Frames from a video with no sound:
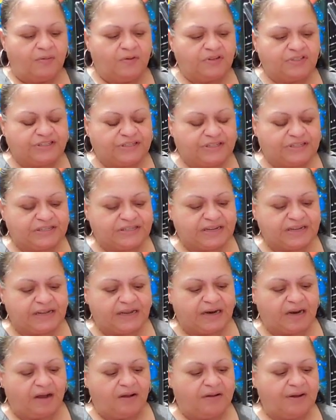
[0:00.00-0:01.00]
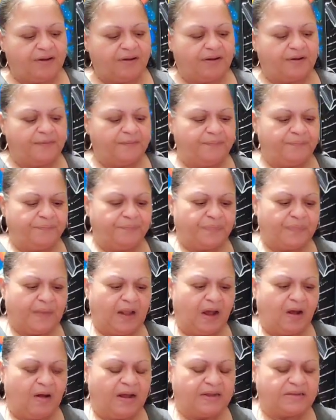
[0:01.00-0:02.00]
was just sticking out here.
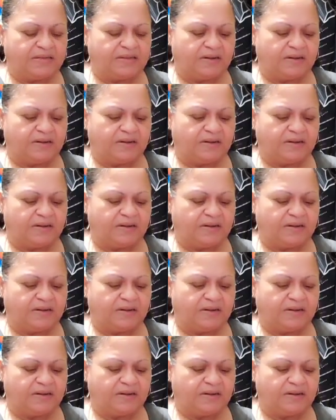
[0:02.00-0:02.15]
Alright,